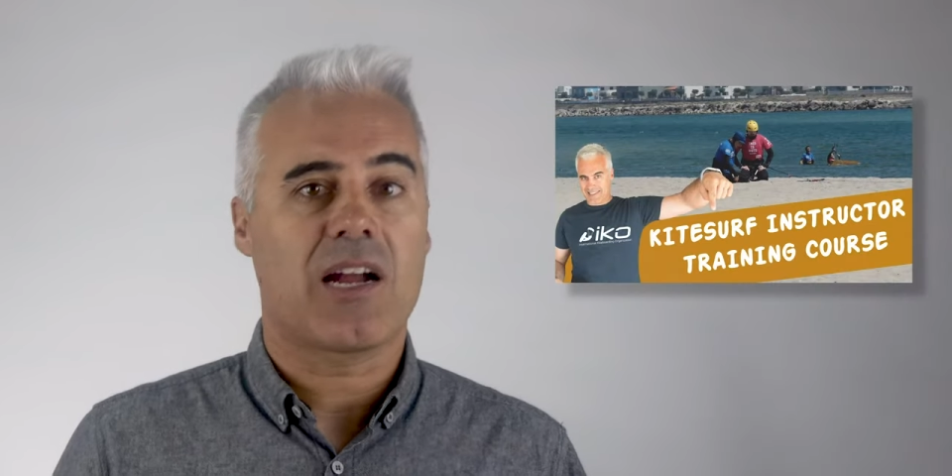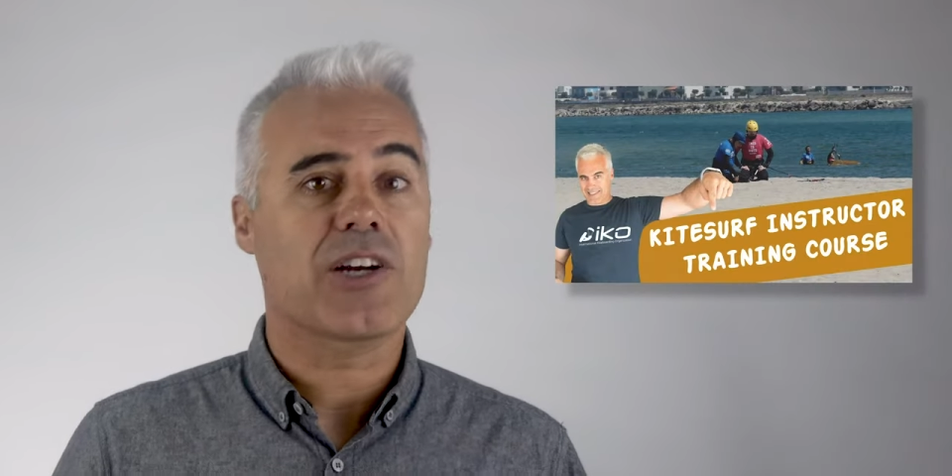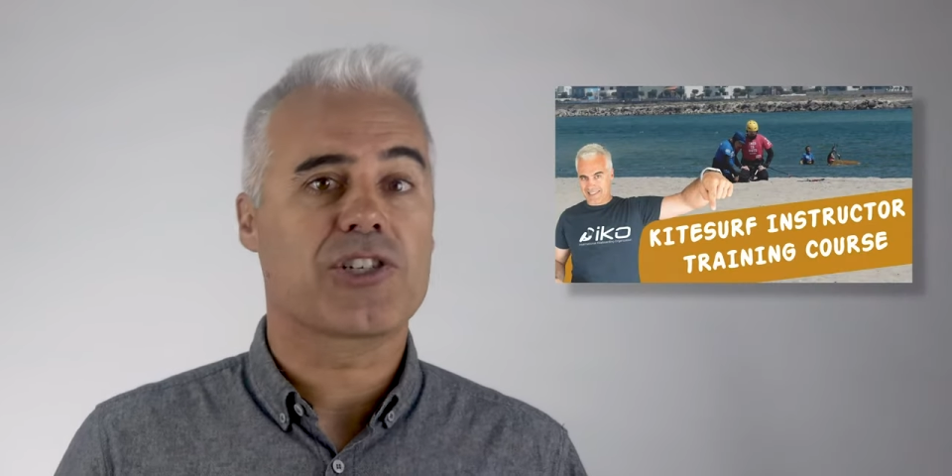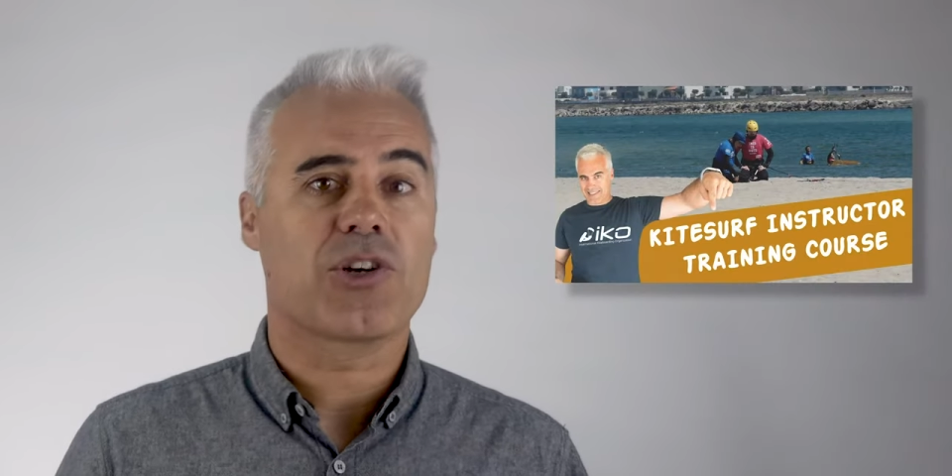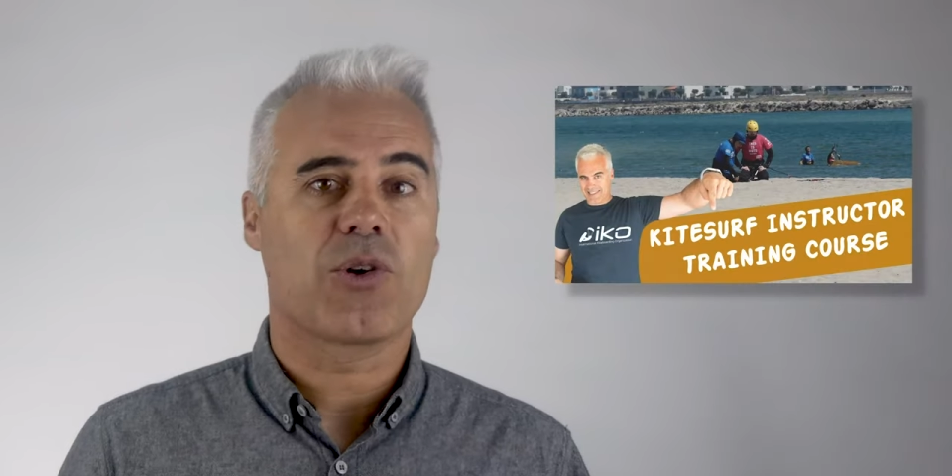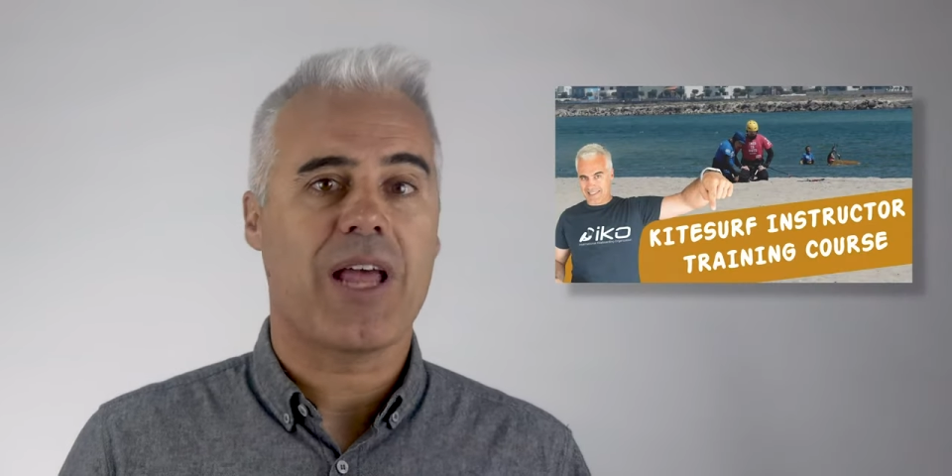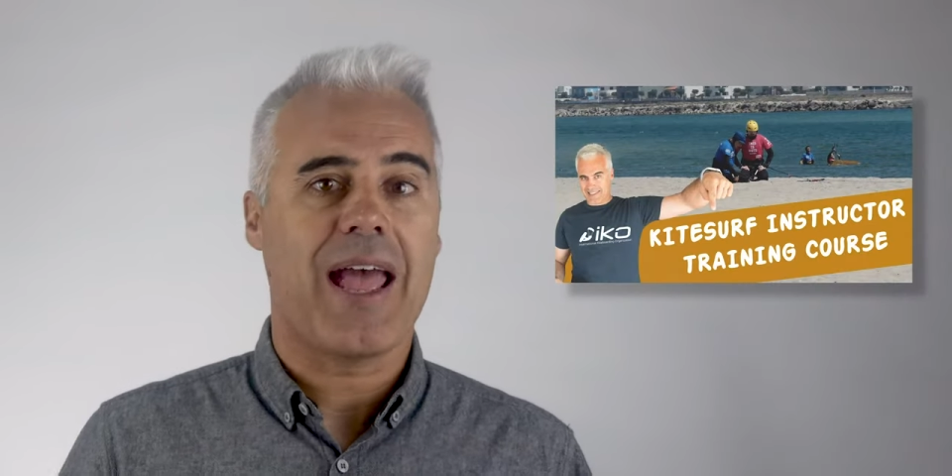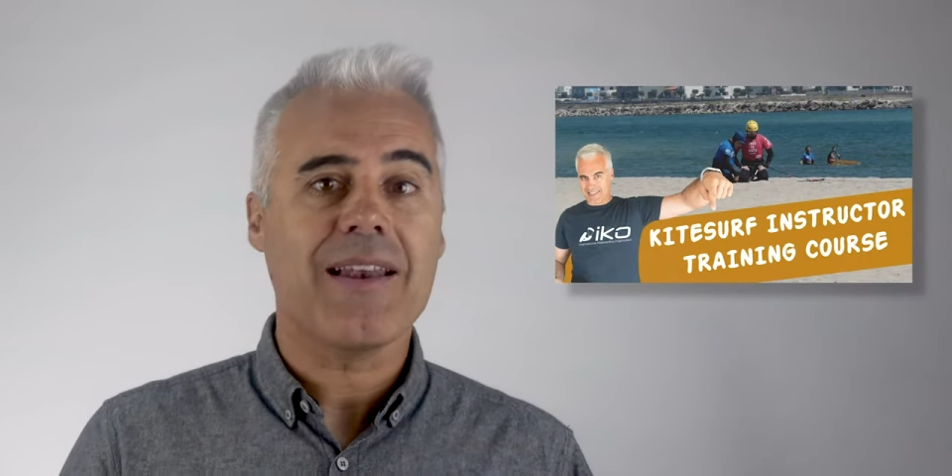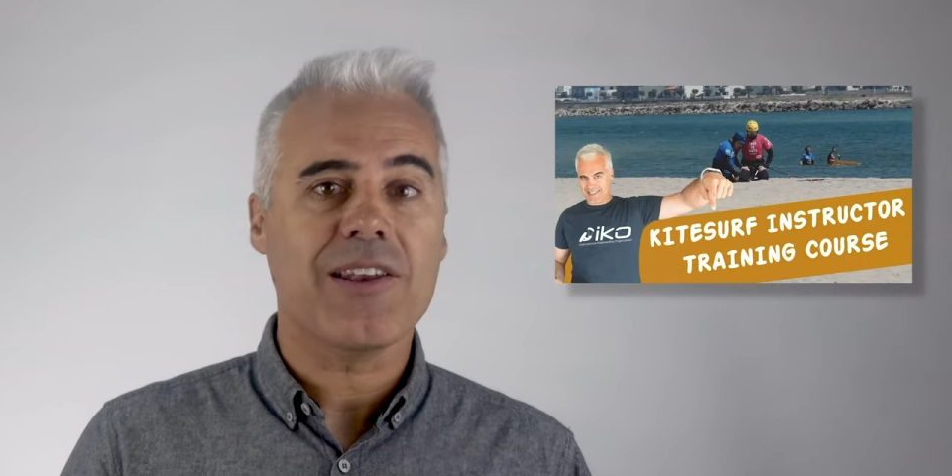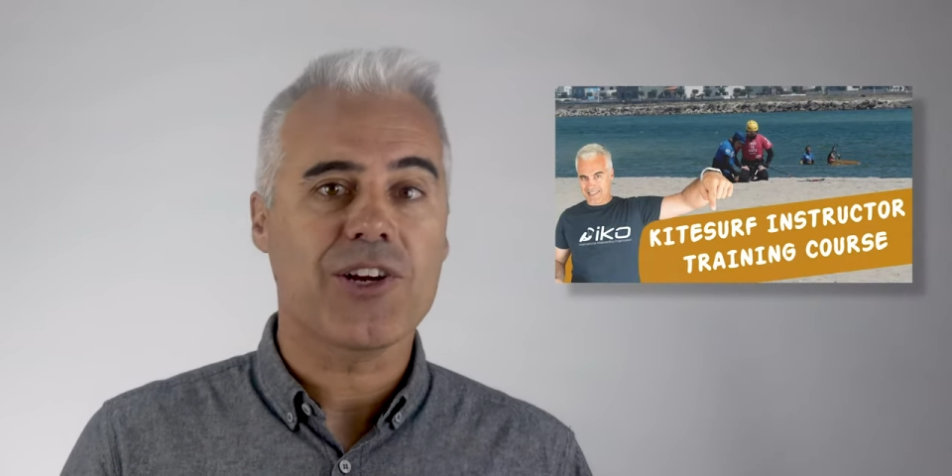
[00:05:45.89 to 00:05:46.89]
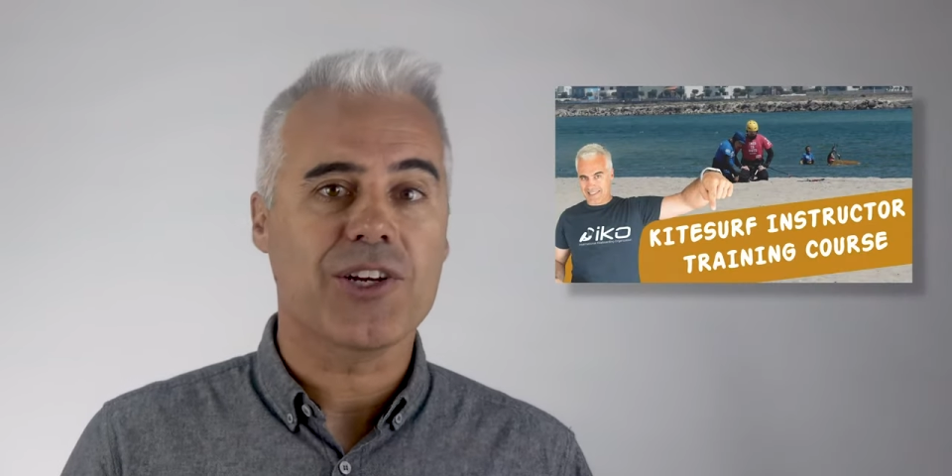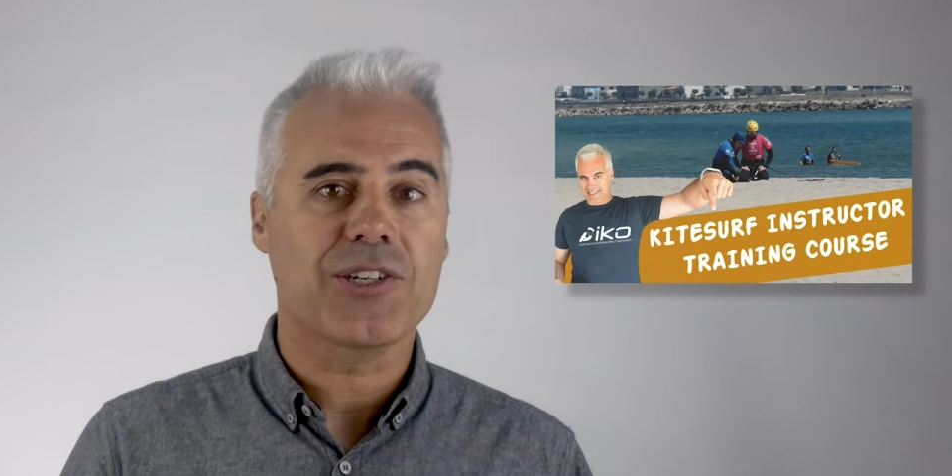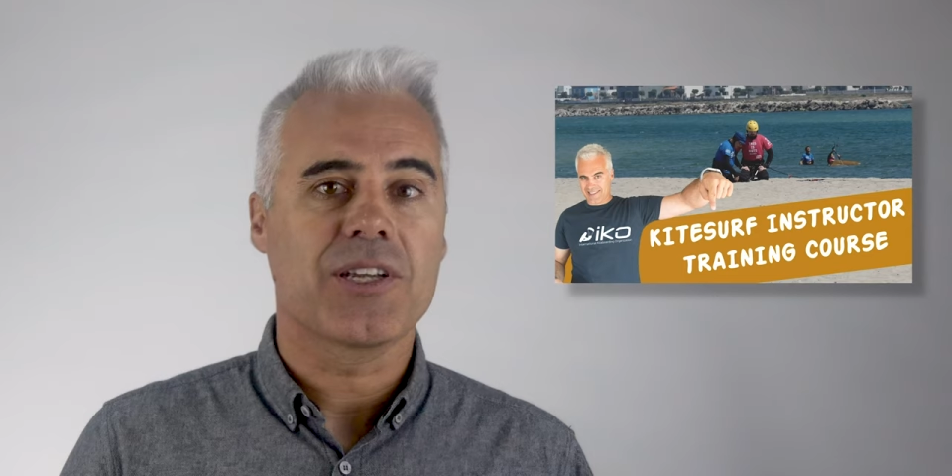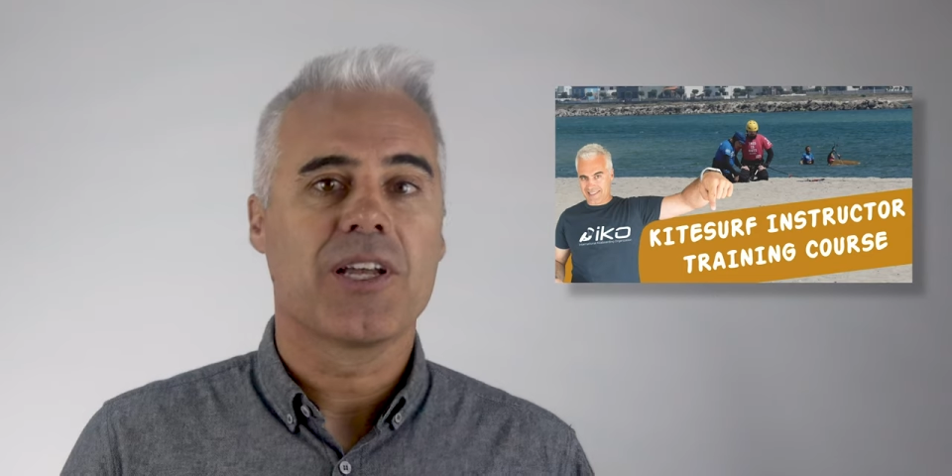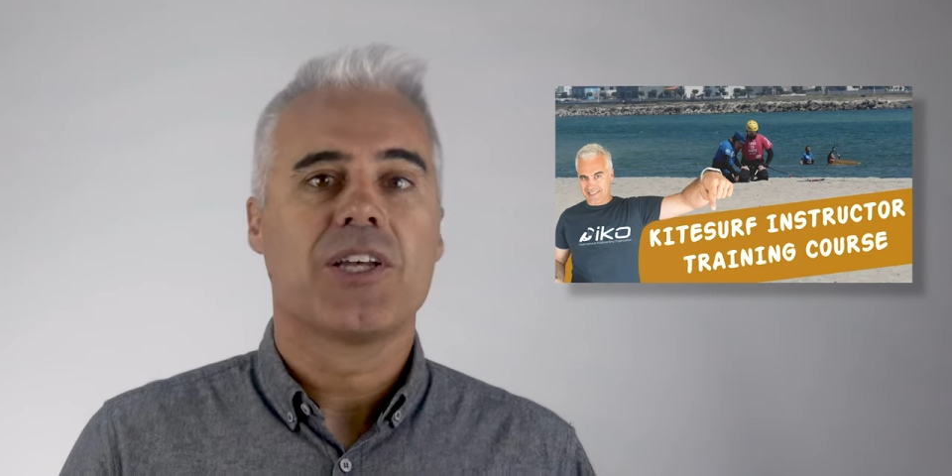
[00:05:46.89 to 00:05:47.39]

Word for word: are showed and learned